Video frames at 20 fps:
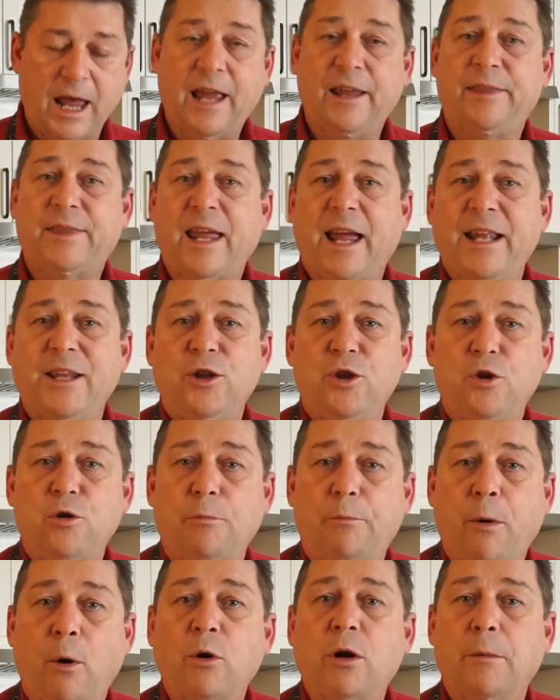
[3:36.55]
And then you
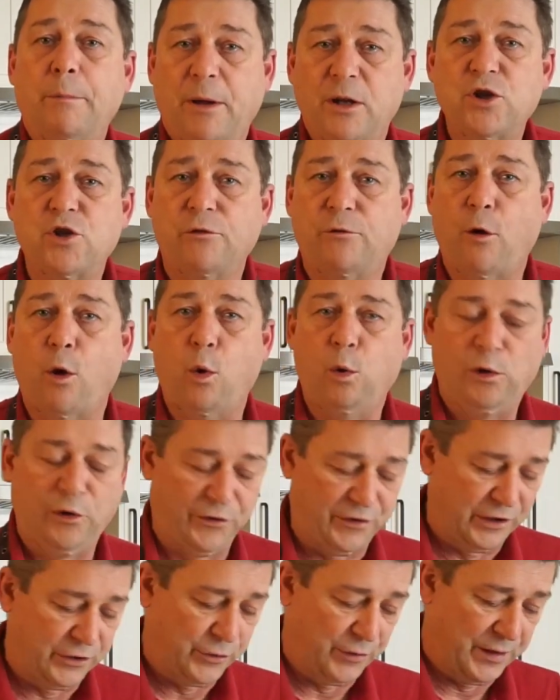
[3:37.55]
poke a bunch of
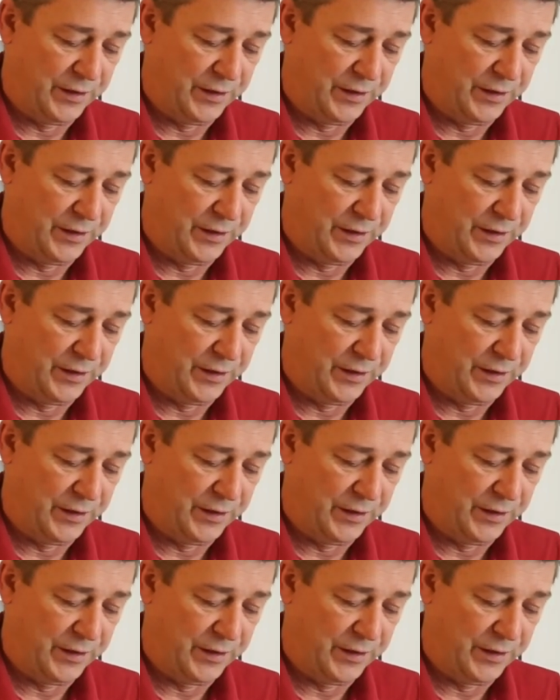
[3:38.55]
holes into